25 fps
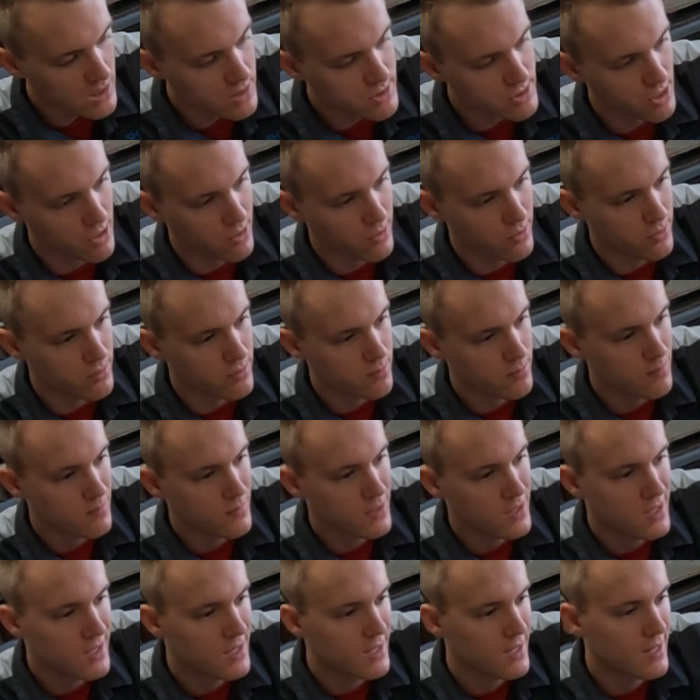so
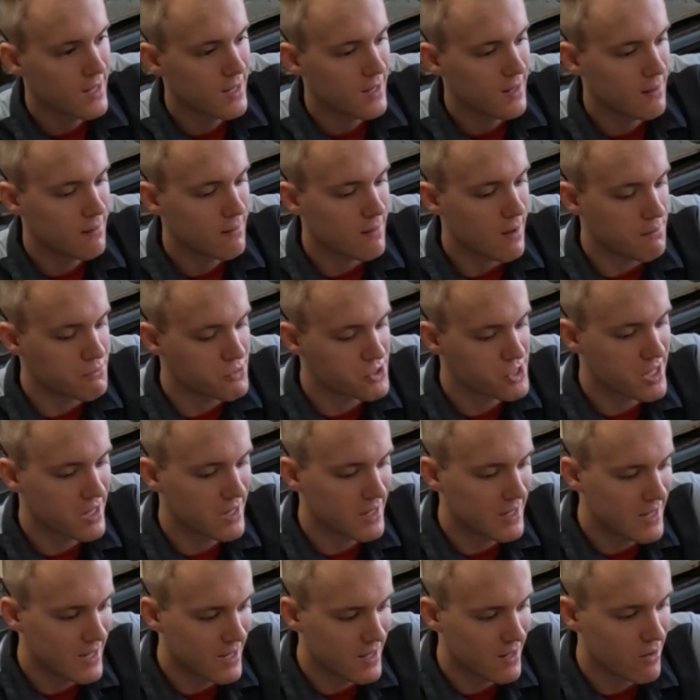I'm just
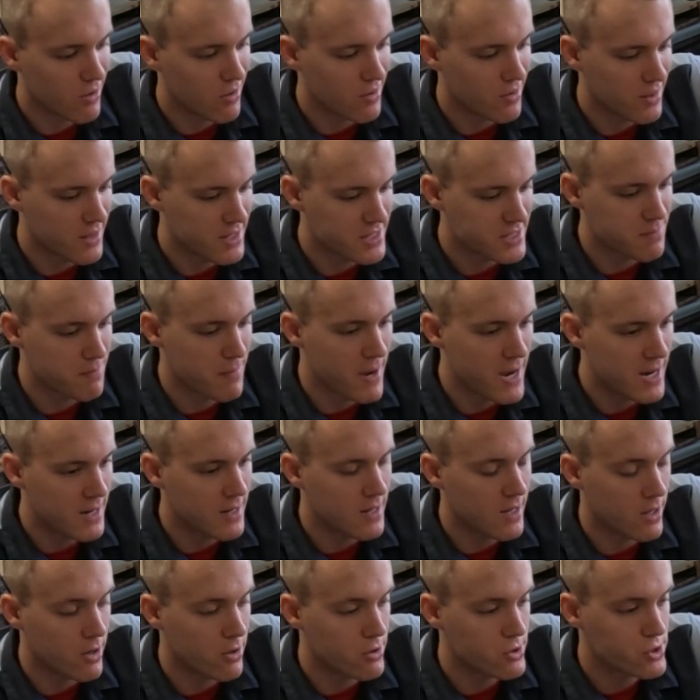going to get this main
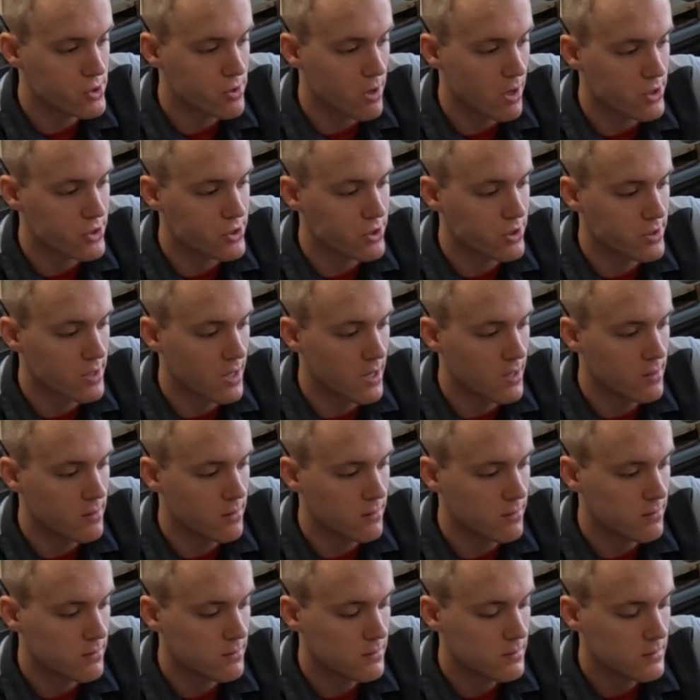inner structure
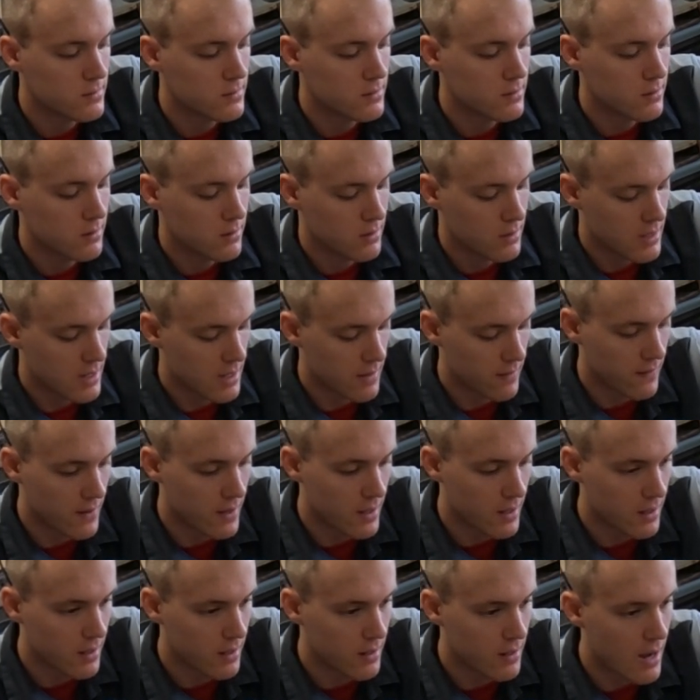done, and
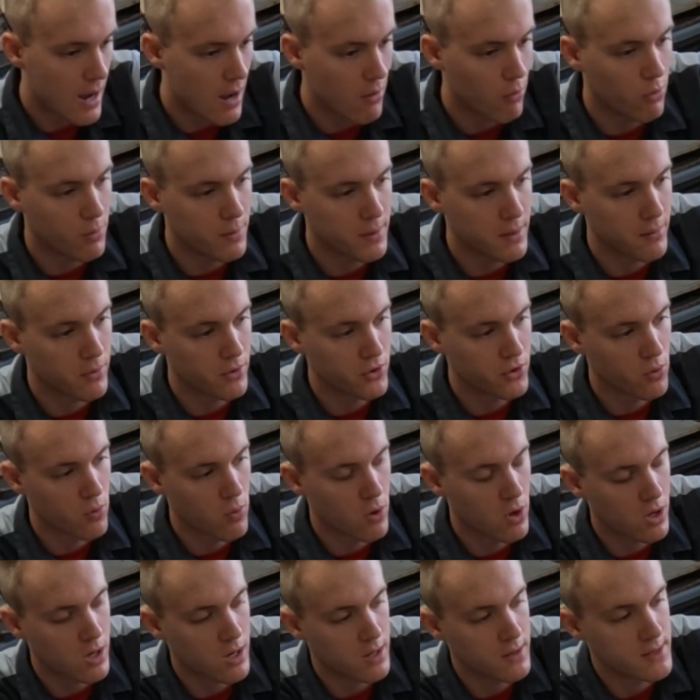then I will be able to
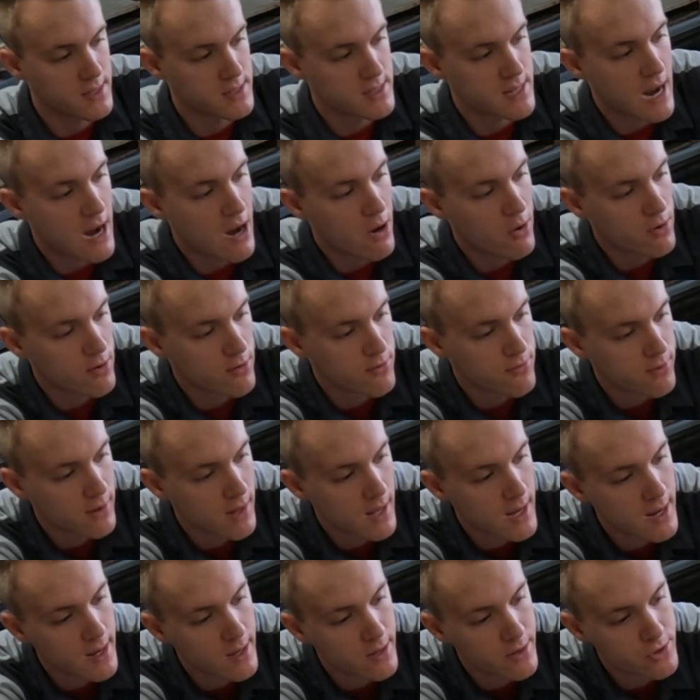work on this outer
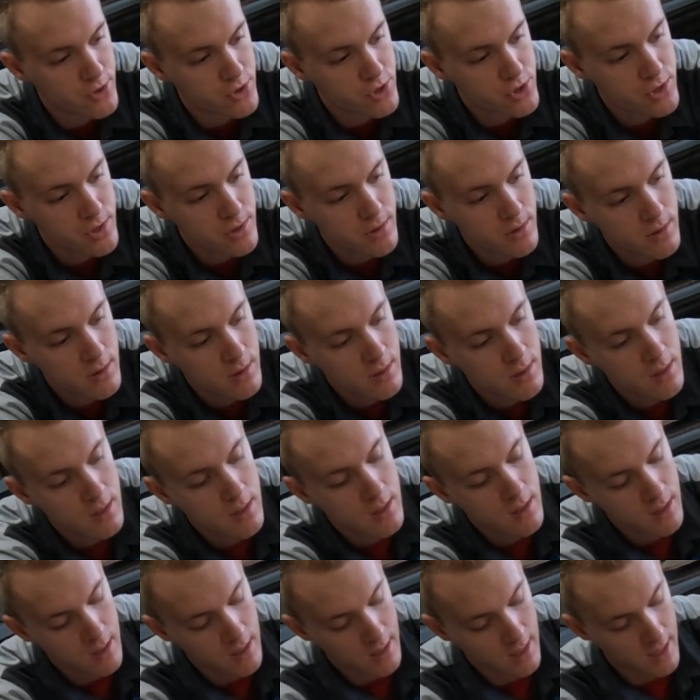flange
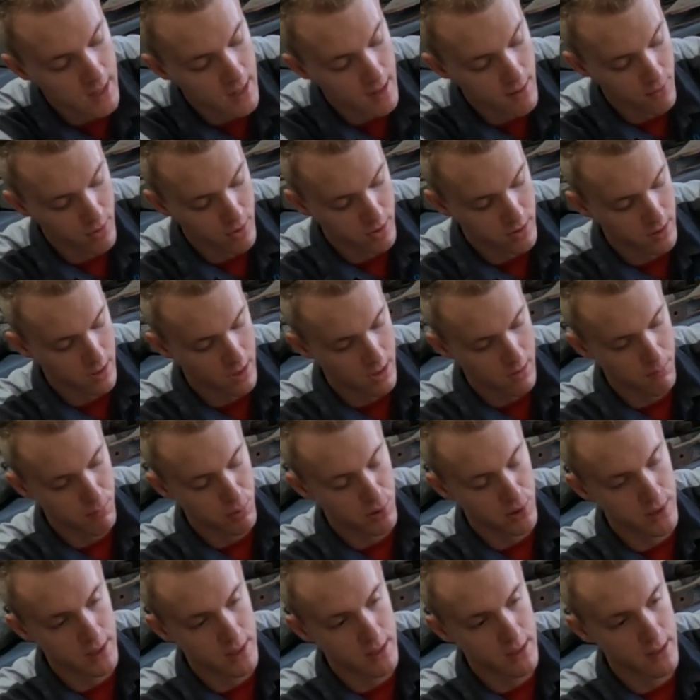and get everything
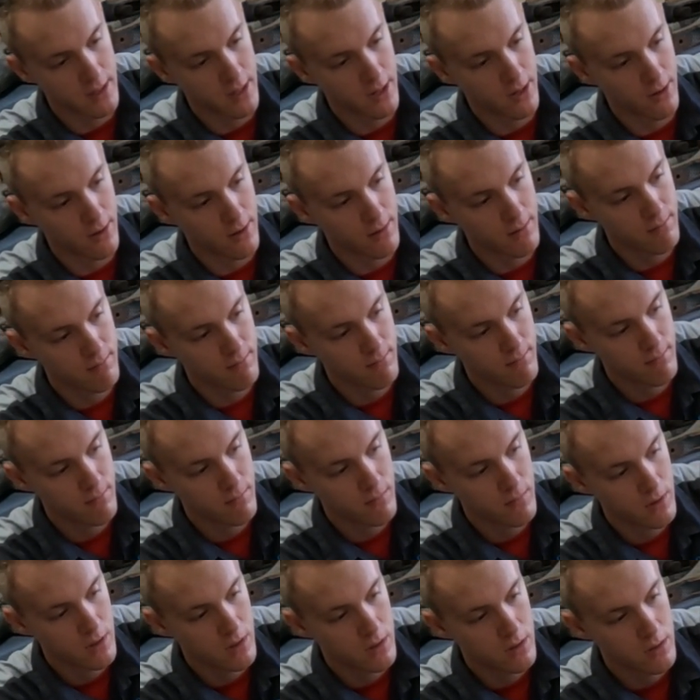completed here.
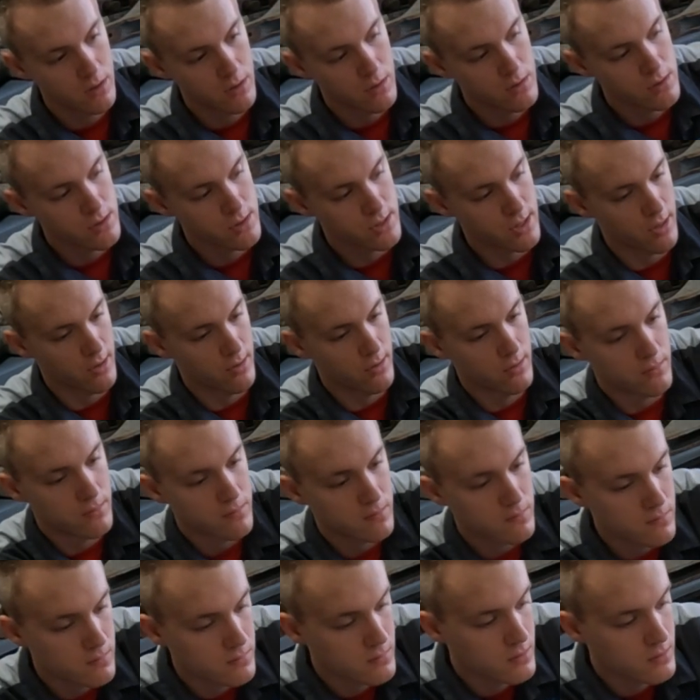So